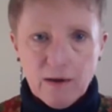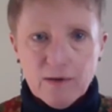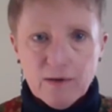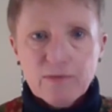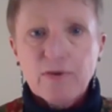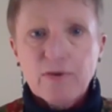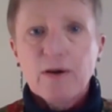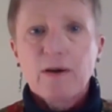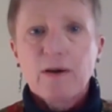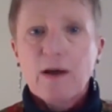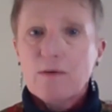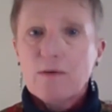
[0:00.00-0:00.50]
It
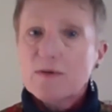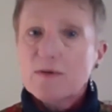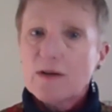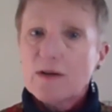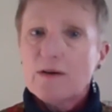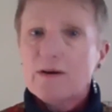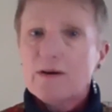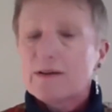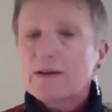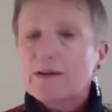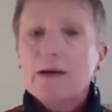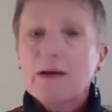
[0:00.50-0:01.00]
was a
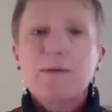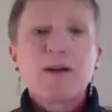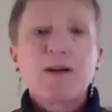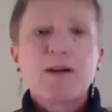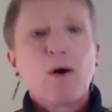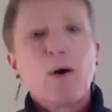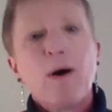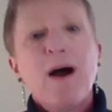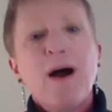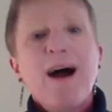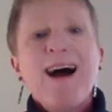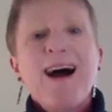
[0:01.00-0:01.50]
long time
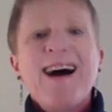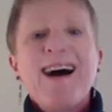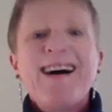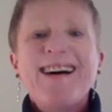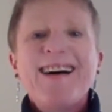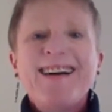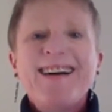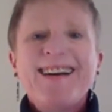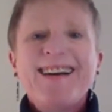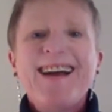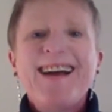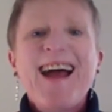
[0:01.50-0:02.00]
ago.
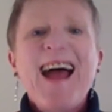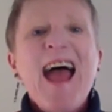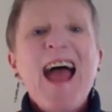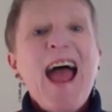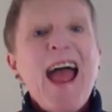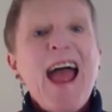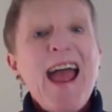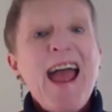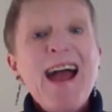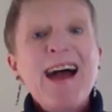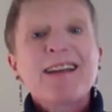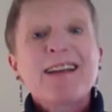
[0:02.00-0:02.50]

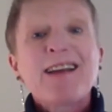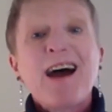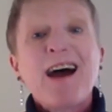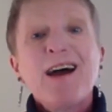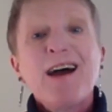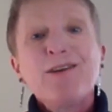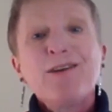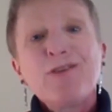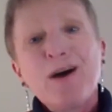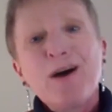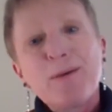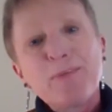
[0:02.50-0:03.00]
And
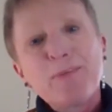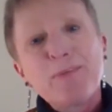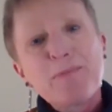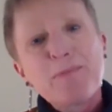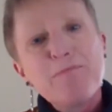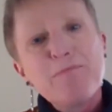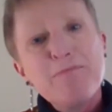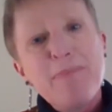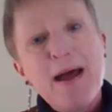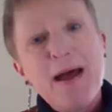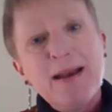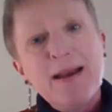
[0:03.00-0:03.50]
I've helped
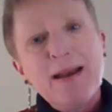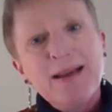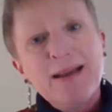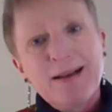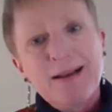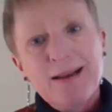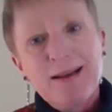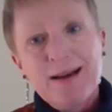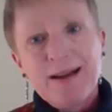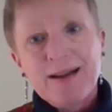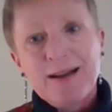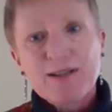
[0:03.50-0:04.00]
many
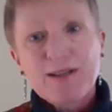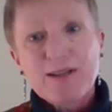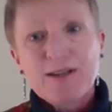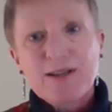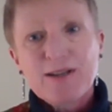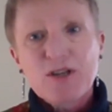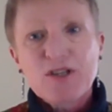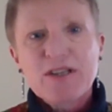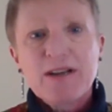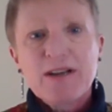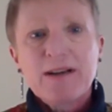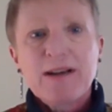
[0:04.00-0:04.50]
clients
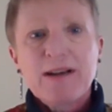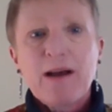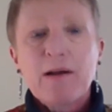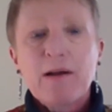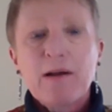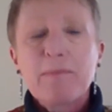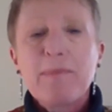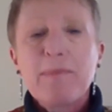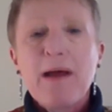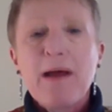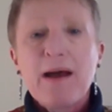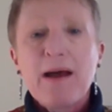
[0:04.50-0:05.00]
understand how to
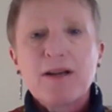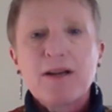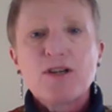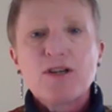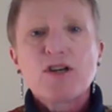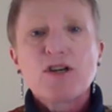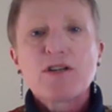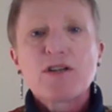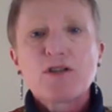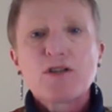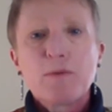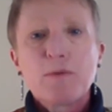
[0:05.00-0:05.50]
manage,
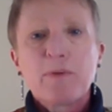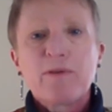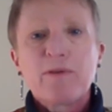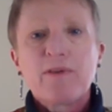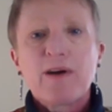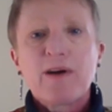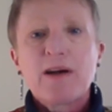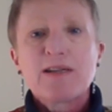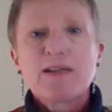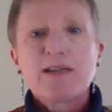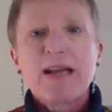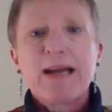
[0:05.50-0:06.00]

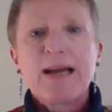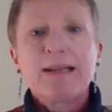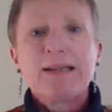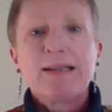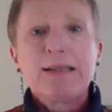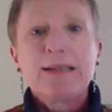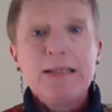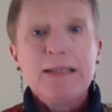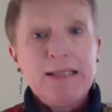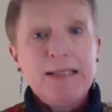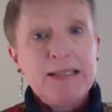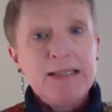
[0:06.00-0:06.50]
supervise, and
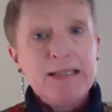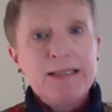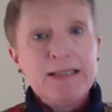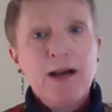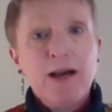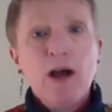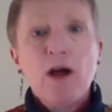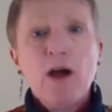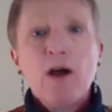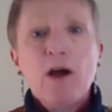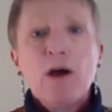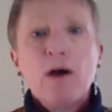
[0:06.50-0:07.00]
lead
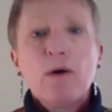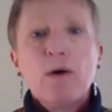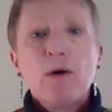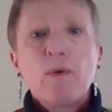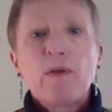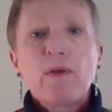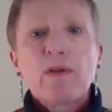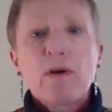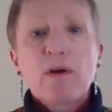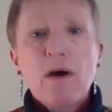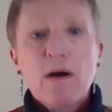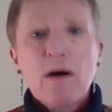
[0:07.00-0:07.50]

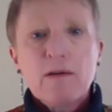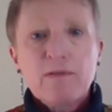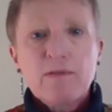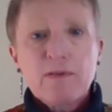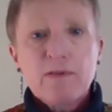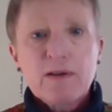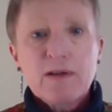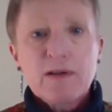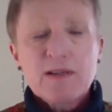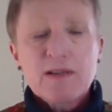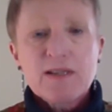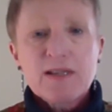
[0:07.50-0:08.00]
with
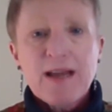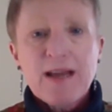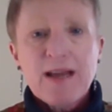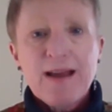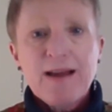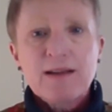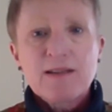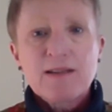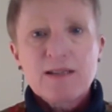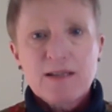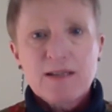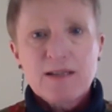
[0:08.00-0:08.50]
confidence
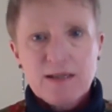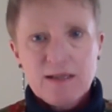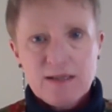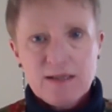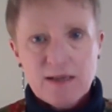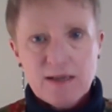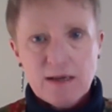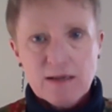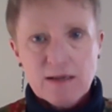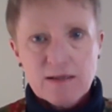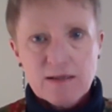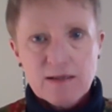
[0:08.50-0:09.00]
and
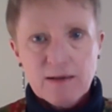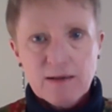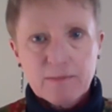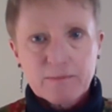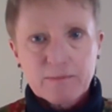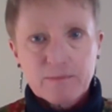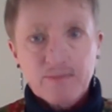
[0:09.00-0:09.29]
success.